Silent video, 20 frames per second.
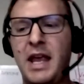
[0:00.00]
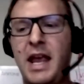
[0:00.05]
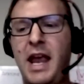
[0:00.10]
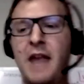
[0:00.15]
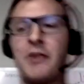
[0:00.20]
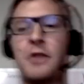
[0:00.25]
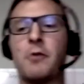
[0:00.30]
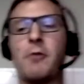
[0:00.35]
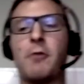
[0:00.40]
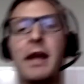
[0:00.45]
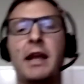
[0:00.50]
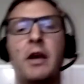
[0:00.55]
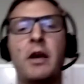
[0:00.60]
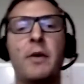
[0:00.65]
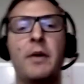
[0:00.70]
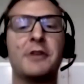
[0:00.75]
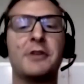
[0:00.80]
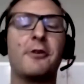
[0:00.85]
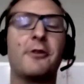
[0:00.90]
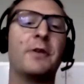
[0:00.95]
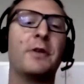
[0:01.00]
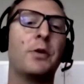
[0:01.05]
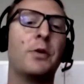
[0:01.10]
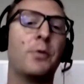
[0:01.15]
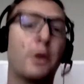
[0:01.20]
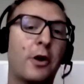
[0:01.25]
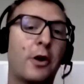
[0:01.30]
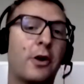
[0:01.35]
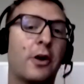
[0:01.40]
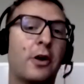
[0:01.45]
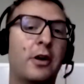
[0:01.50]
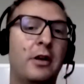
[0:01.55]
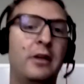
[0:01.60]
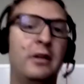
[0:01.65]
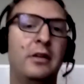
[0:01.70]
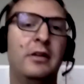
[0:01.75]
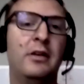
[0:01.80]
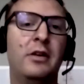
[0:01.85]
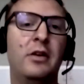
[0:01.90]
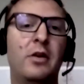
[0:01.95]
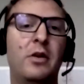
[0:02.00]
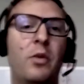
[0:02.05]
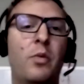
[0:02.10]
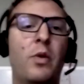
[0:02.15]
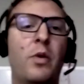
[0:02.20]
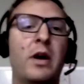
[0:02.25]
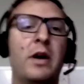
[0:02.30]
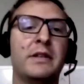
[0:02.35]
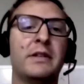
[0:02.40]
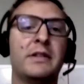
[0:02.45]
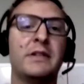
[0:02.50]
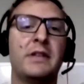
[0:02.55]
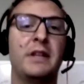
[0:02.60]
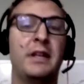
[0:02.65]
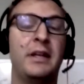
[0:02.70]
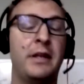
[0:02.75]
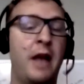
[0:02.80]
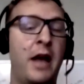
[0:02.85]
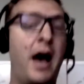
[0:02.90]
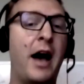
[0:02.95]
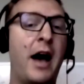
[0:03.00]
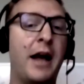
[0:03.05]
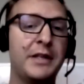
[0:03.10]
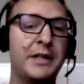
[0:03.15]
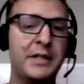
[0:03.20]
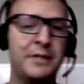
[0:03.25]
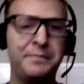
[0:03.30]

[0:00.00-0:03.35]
and the radio interviewer was not.